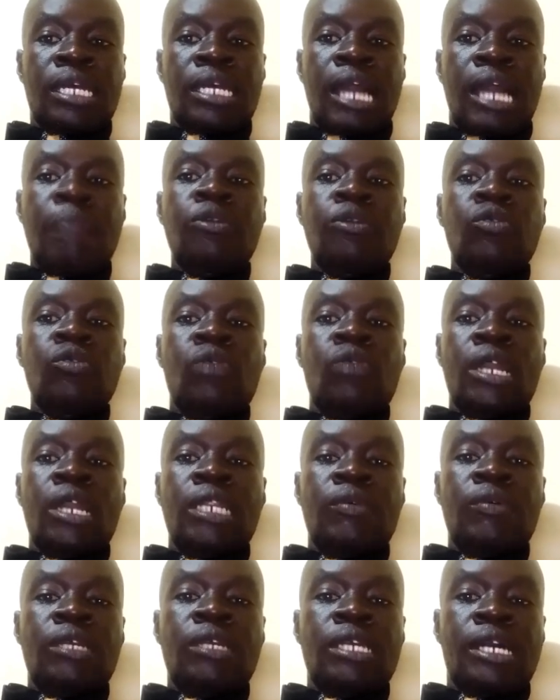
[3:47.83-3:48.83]
up to
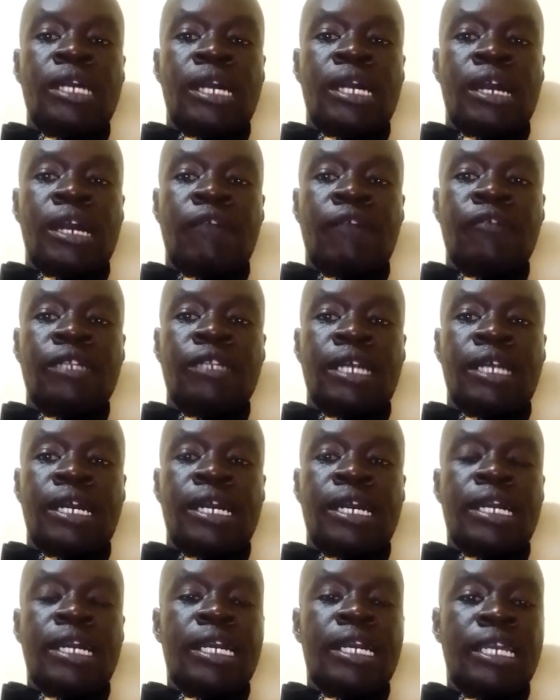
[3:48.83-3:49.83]
1 year after
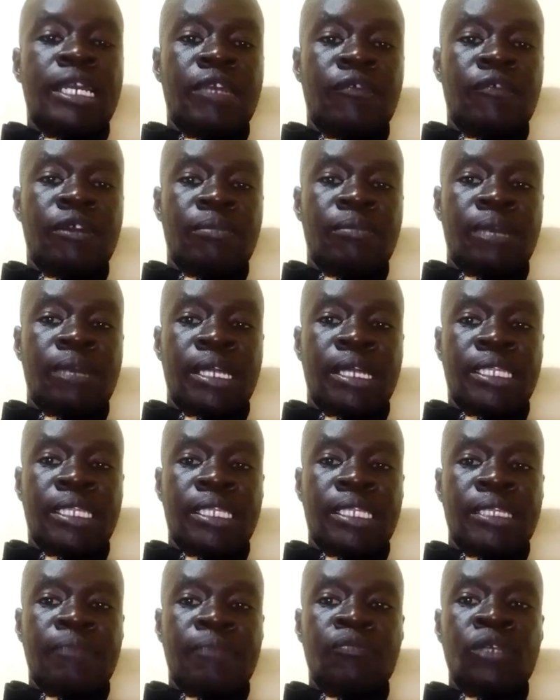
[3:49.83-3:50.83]
giving birth.